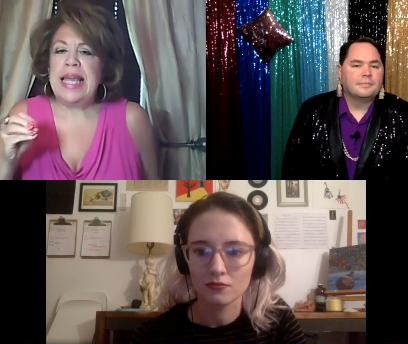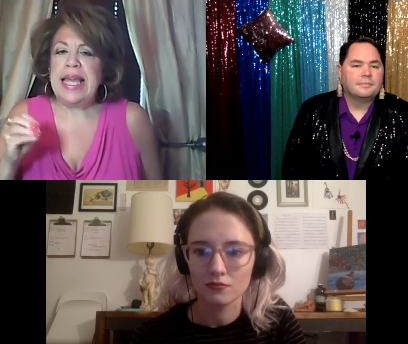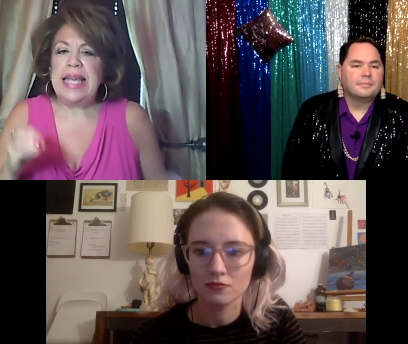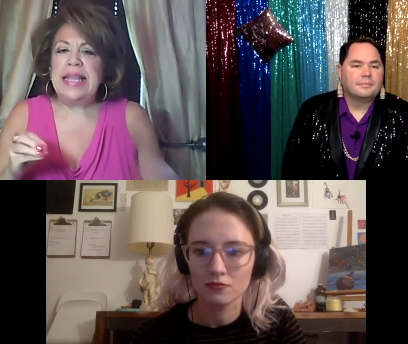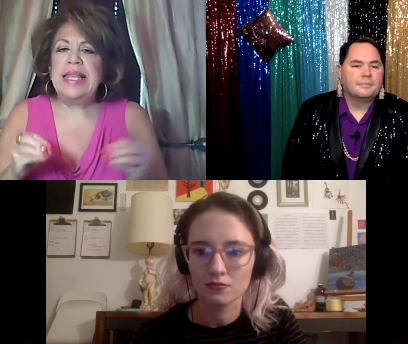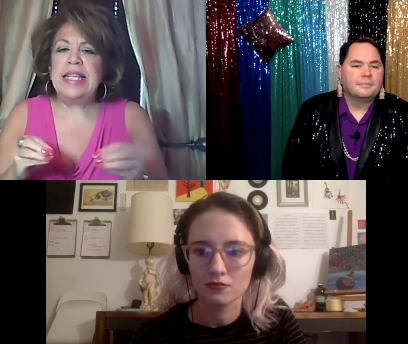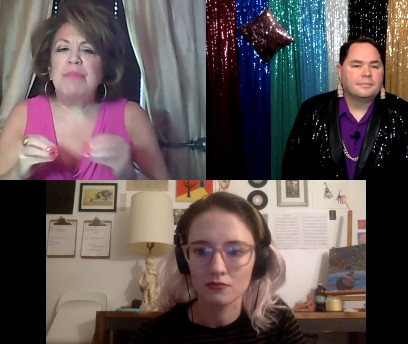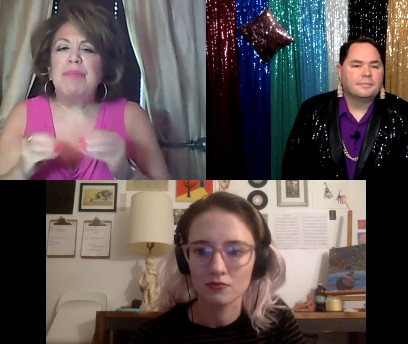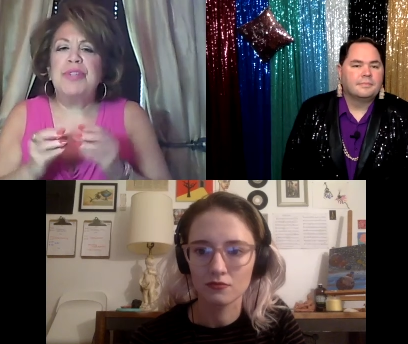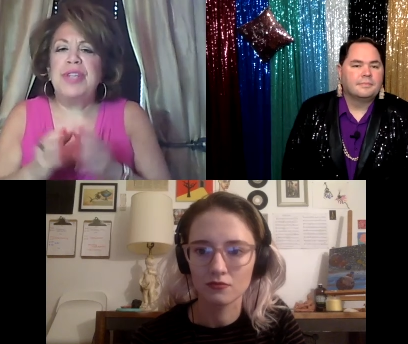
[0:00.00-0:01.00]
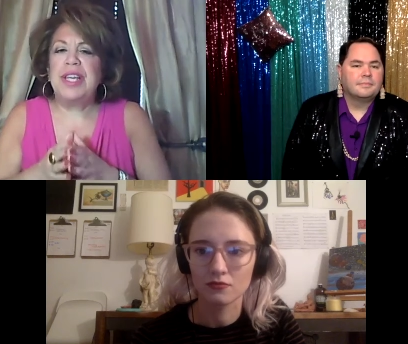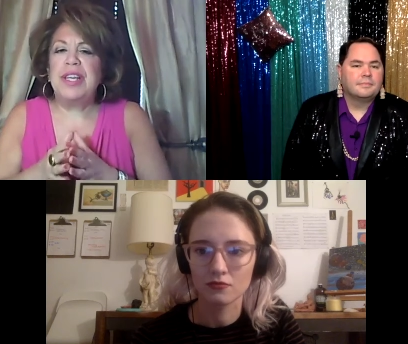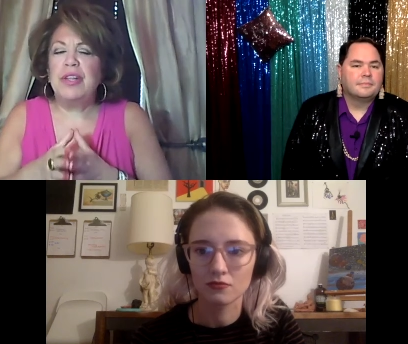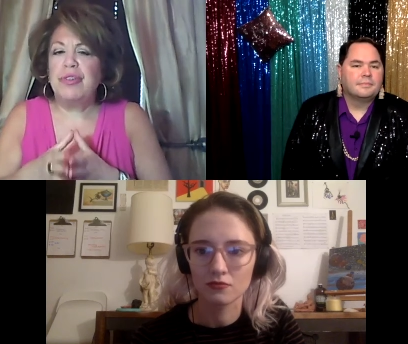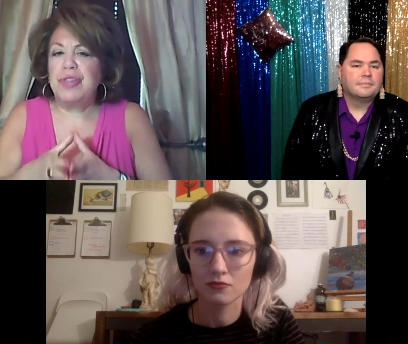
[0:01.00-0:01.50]
Speaker 1: in this
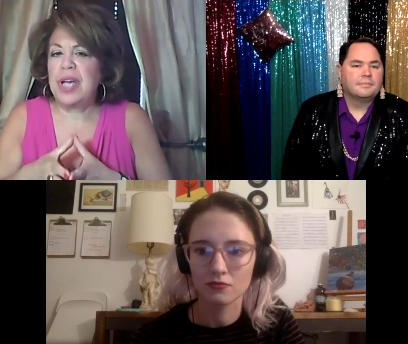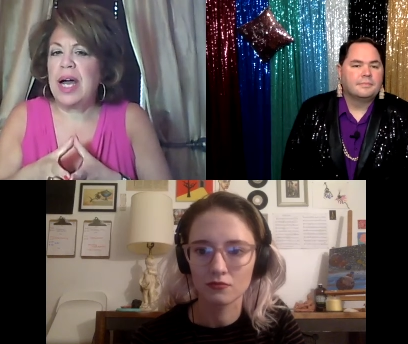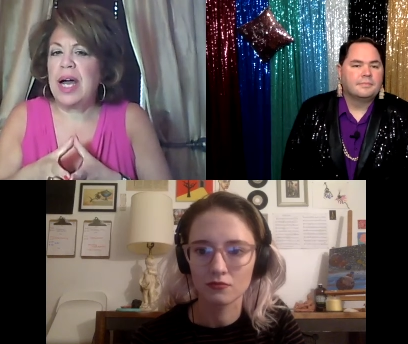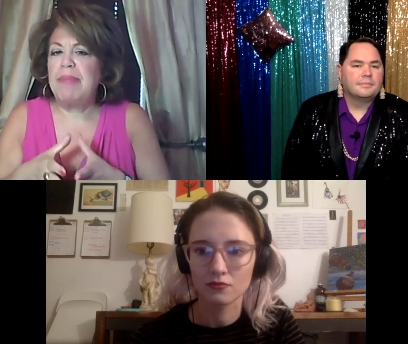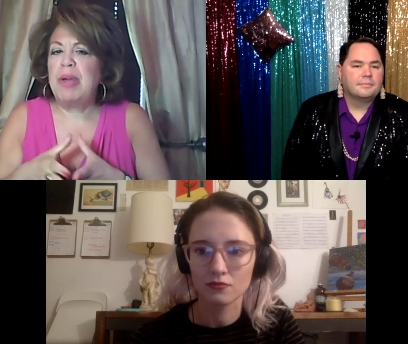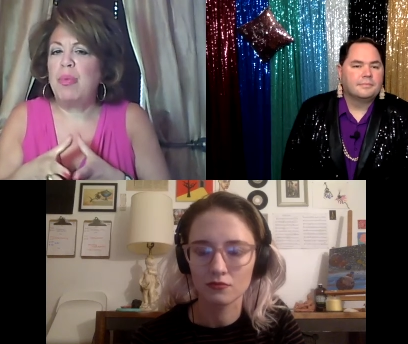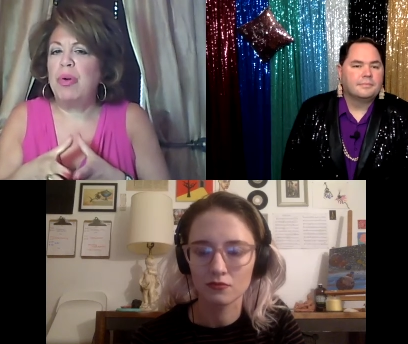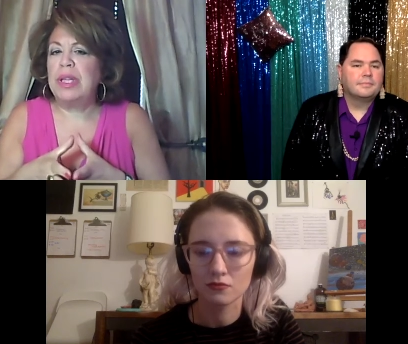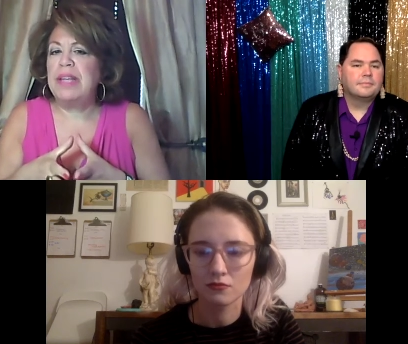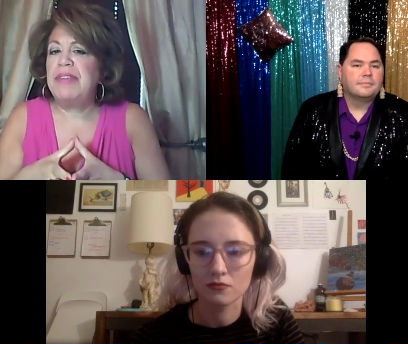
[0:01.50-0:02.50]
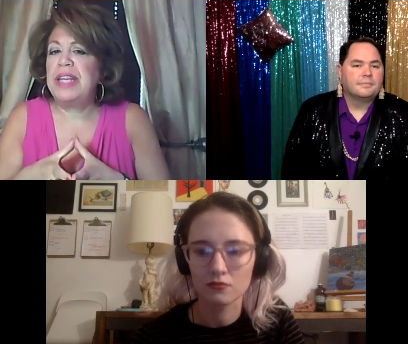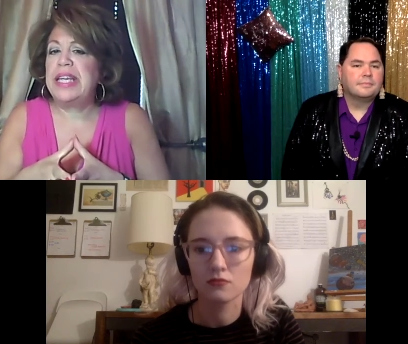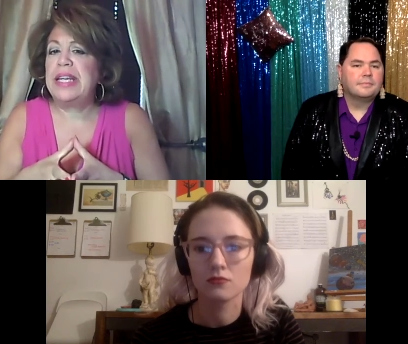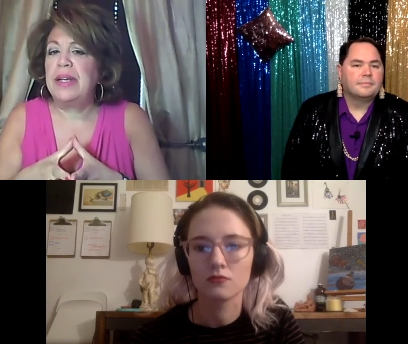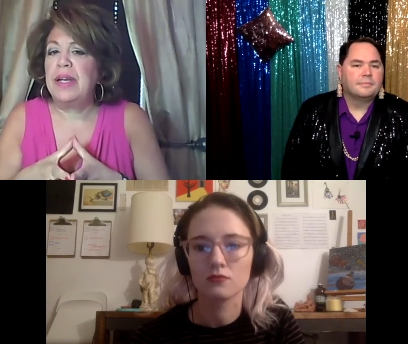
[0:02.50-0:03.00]
particular time that we're living
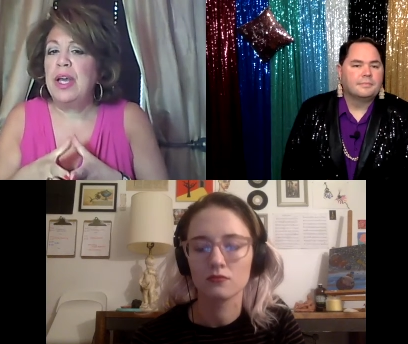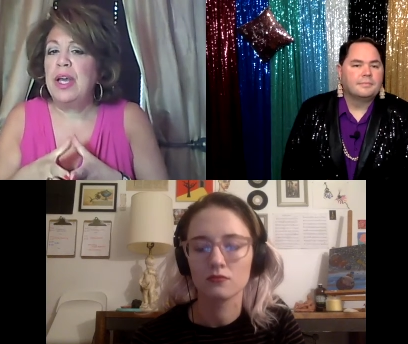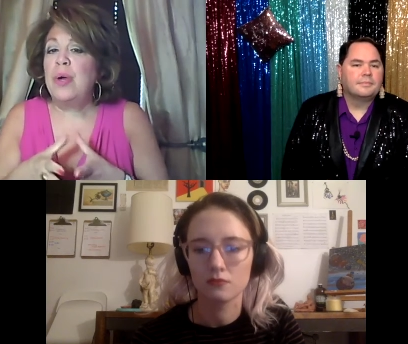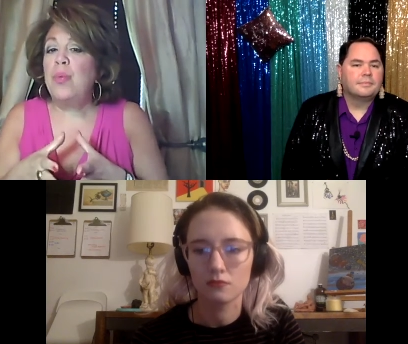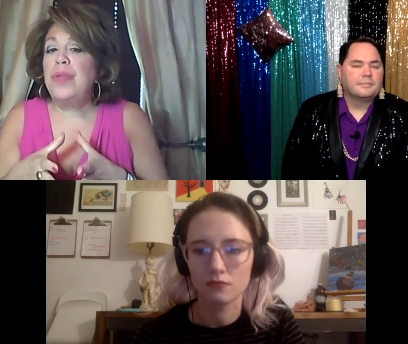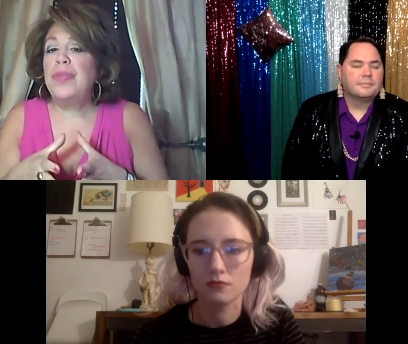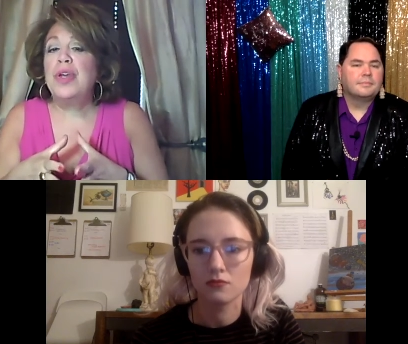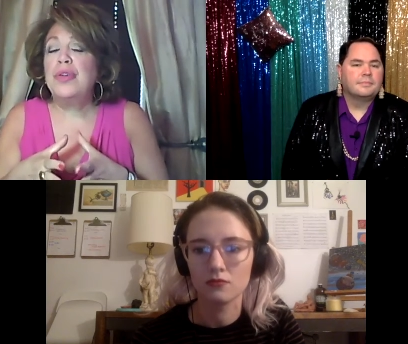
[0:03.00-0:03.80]
in, with mm.